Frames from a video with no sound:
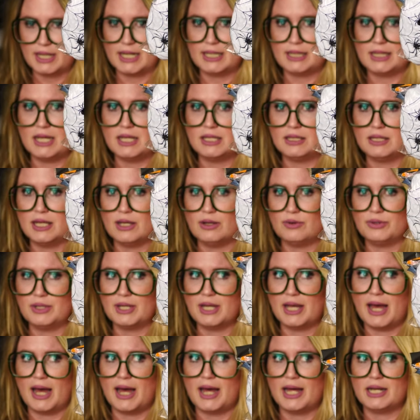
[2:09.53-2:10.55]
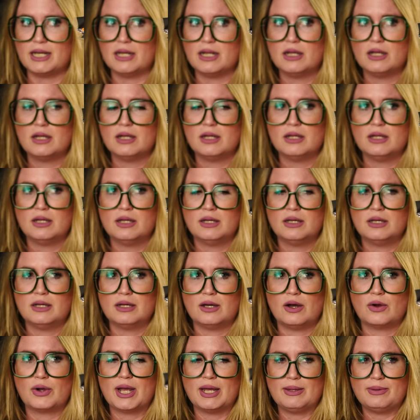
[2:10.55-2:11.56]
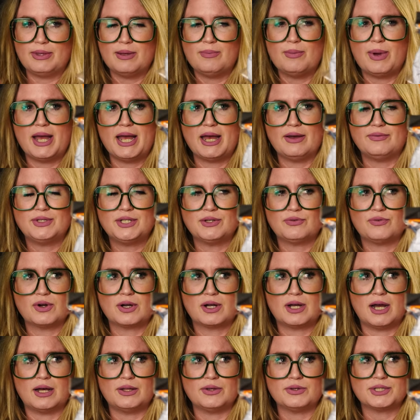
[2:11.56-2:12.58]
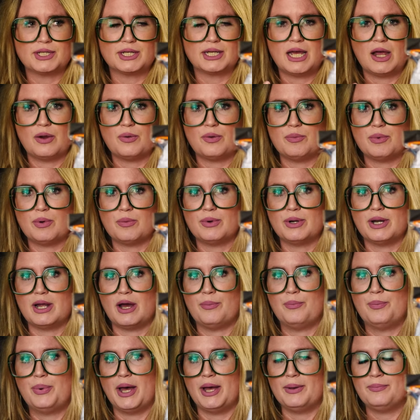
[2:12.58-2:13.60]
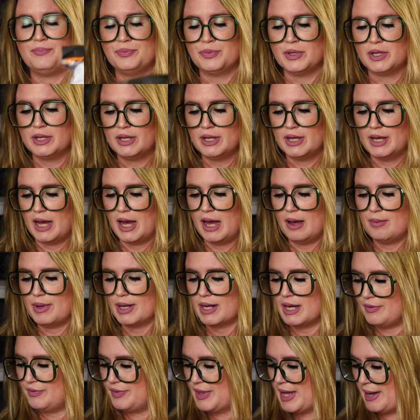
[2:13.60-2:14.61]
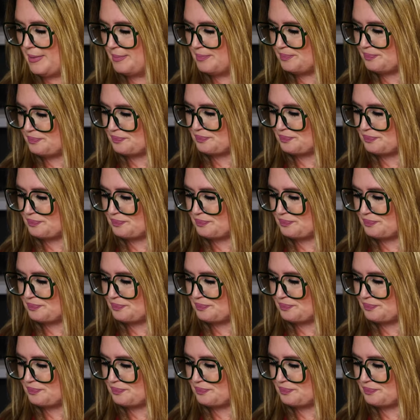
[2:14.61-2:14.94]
I think they only had, okay, they might have different colors. I can't remember now, but um, I got that.